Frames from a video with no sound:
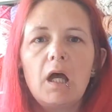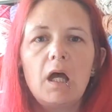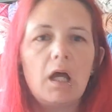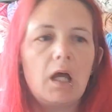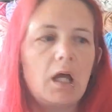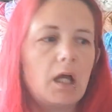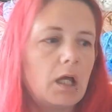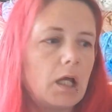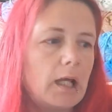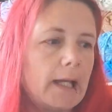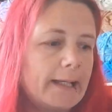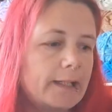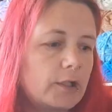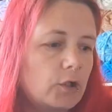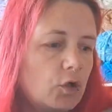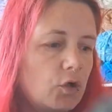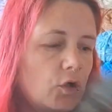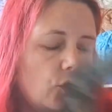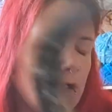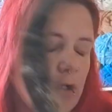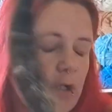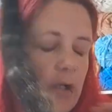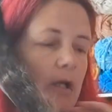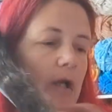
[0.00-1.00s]
I
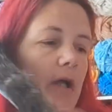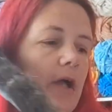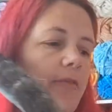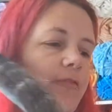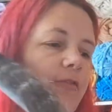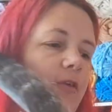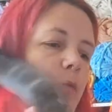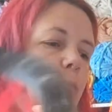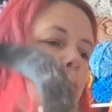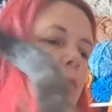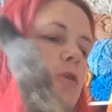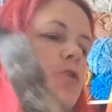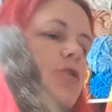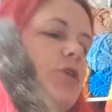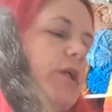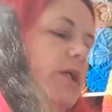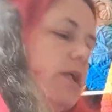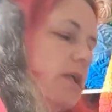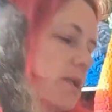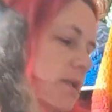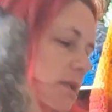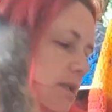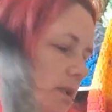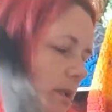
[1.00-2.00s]
got a few
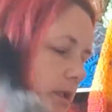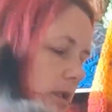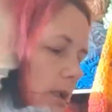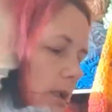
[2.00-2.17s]
projects